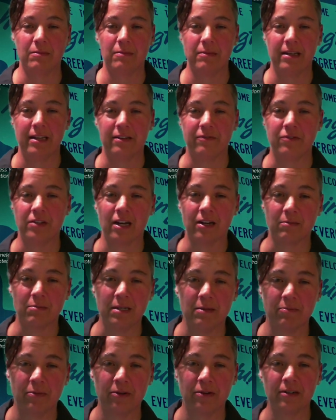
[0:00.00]
If young
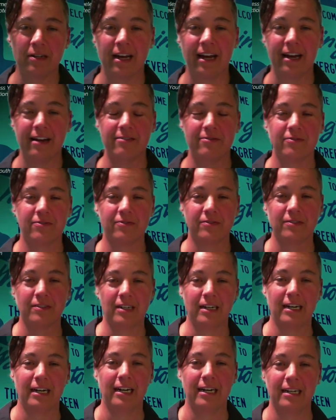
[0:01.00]
people have
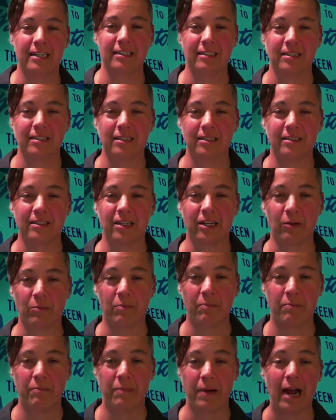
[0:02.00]
their
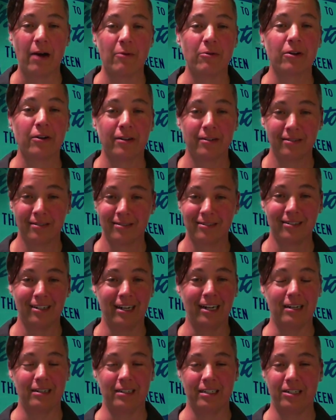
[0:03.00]
power,
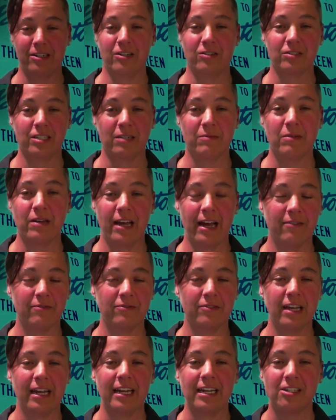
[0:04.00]
to
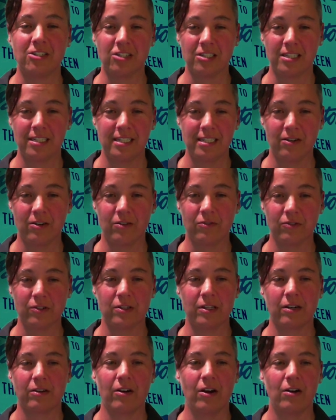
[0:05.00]
have the agency over
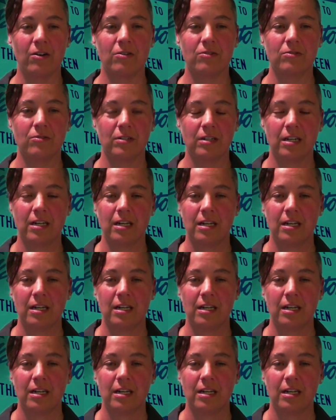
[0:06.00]
their own